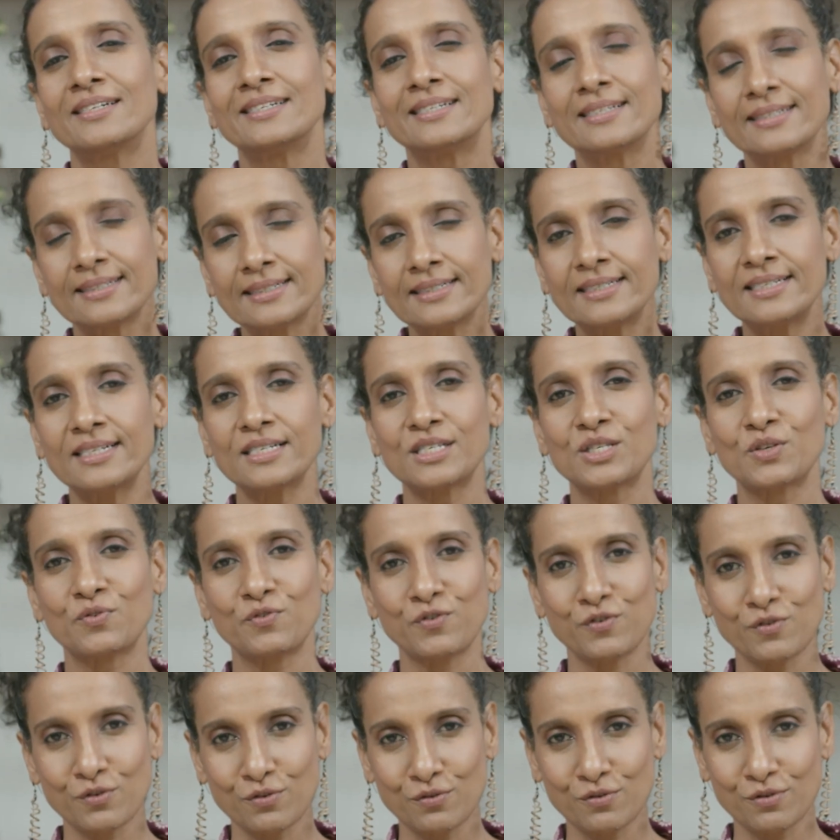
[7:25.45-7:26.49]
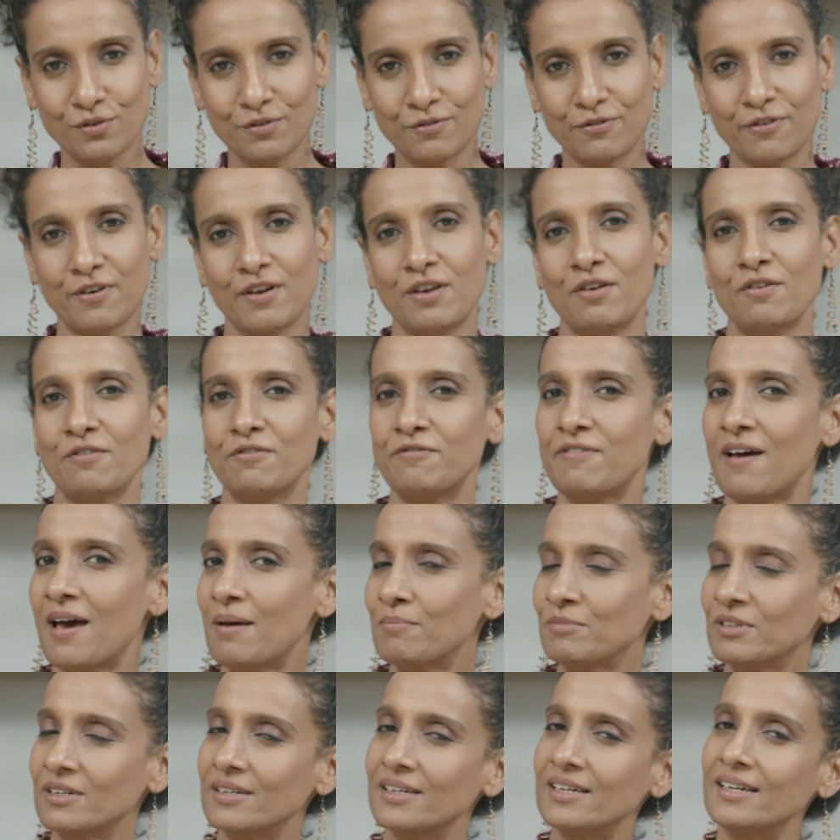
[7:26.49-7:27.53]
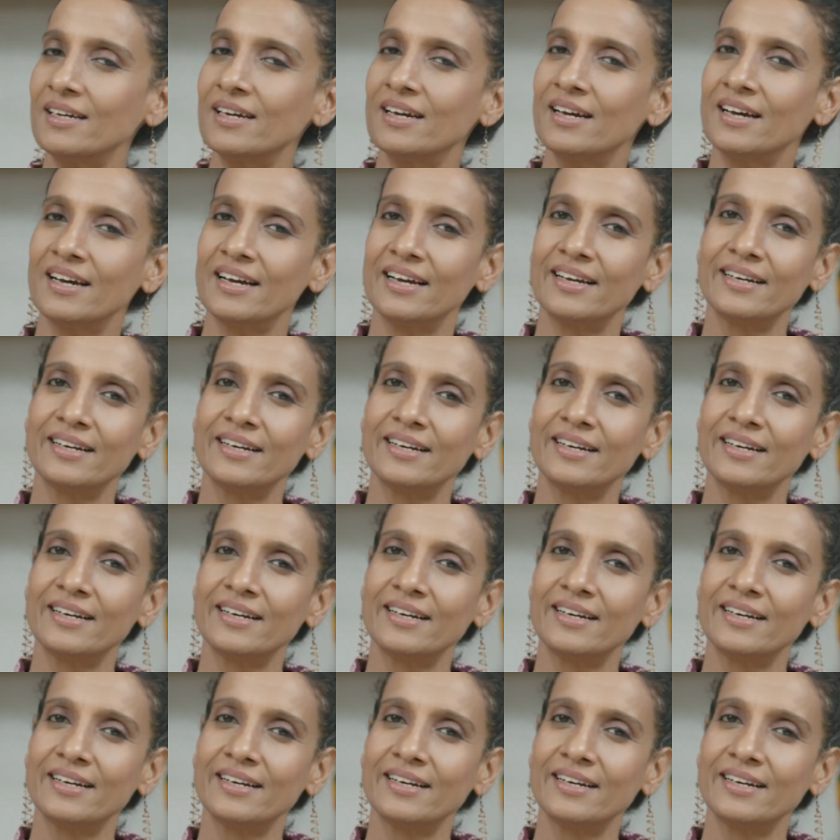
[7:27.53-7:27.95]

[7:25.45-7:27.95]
delicious food for your family.